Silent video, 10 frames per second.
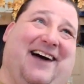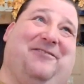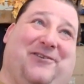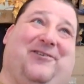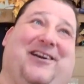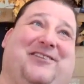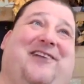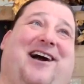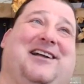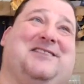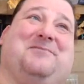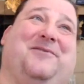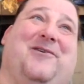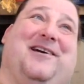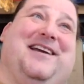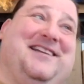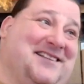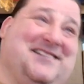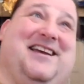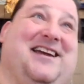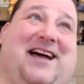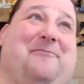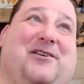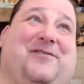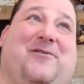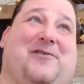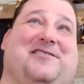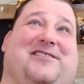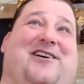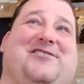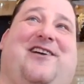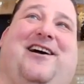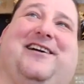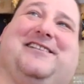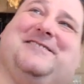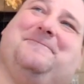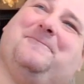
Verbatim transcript: I've crushed rockets before. It doesn't take that much force to crush rockets.